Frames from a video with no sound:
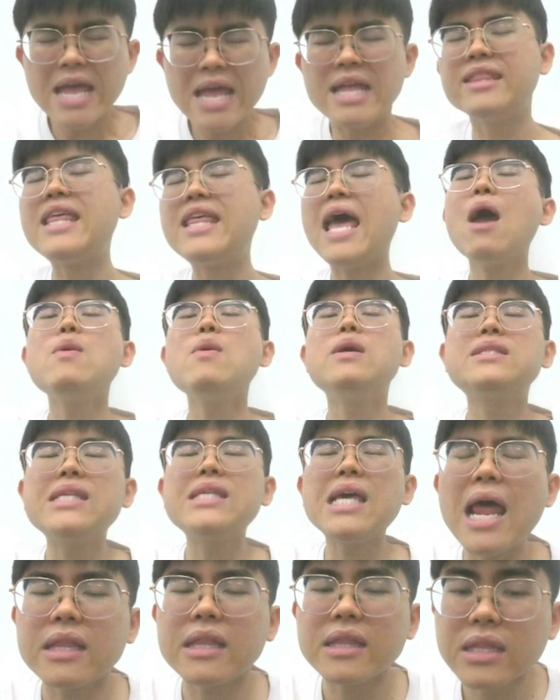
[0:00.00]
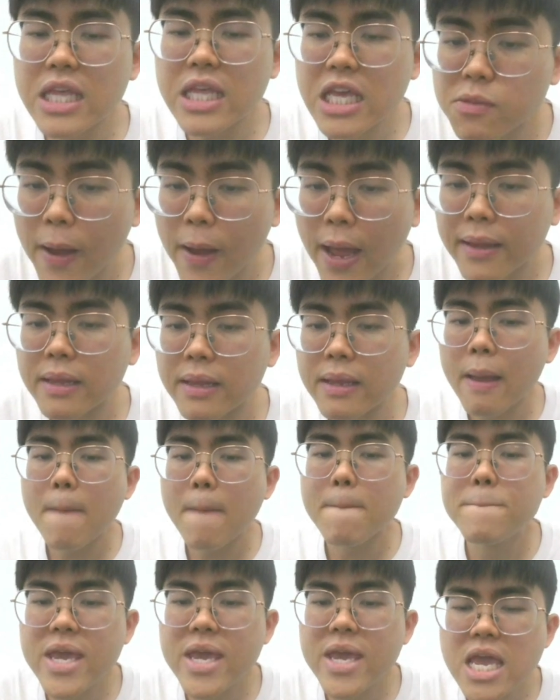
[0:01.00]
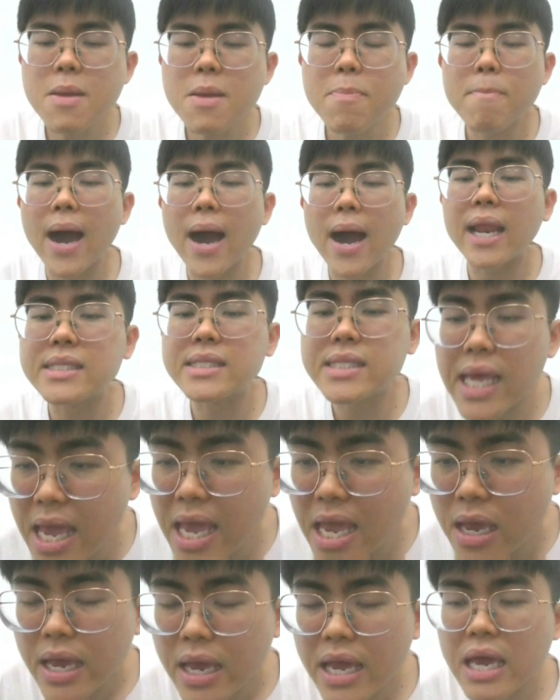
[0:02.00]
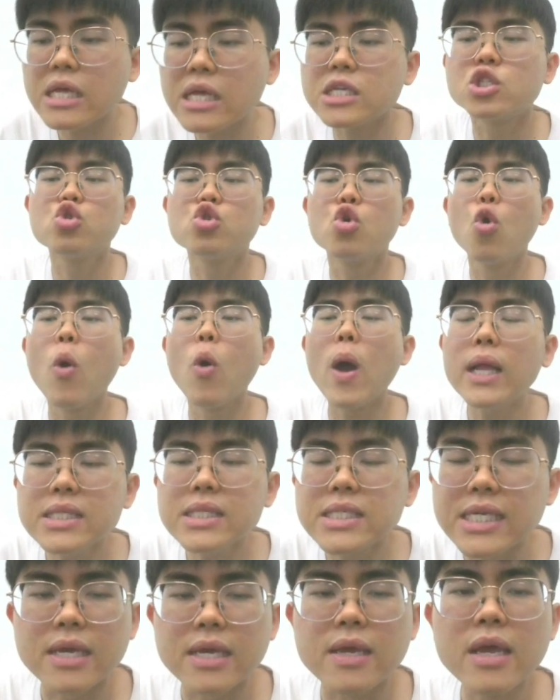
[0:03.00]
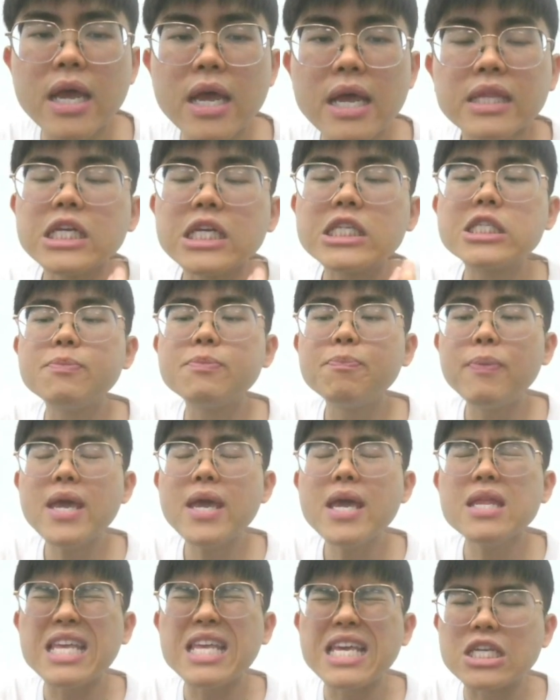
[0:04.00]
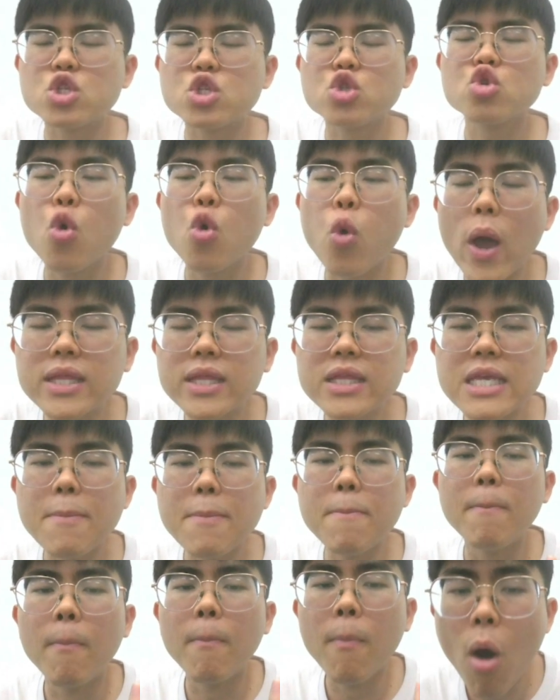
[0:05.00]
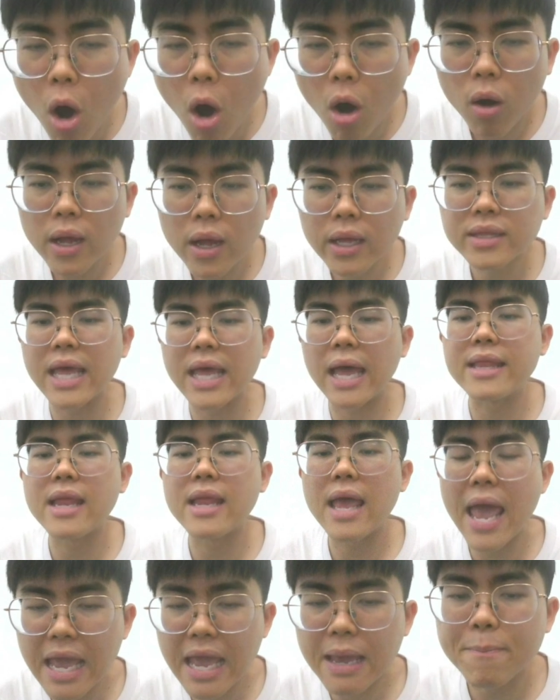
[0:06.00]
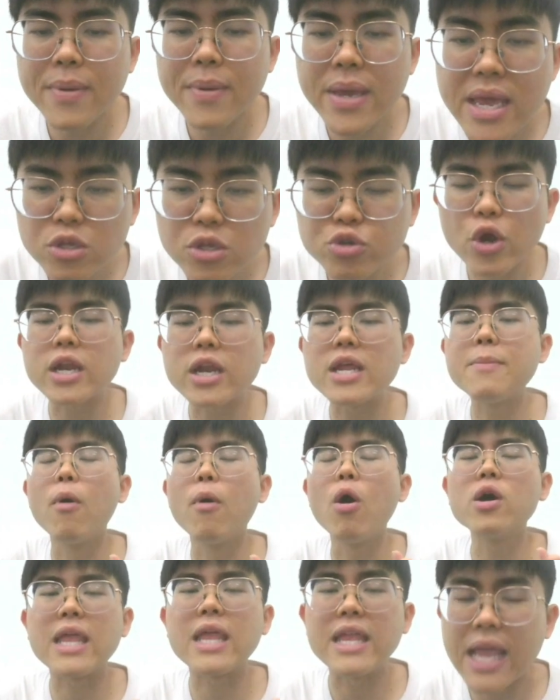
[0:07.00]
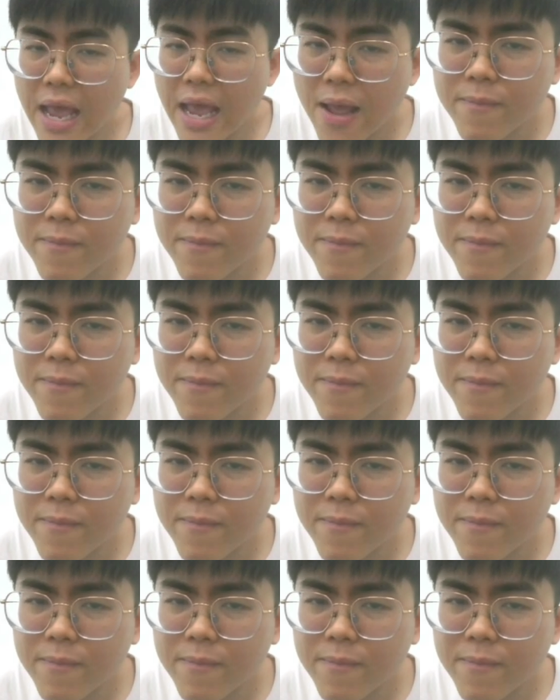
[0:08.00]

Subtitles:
Then we say that this part, B minus A, it is 20. The speed is 20 more than A. B 20 more than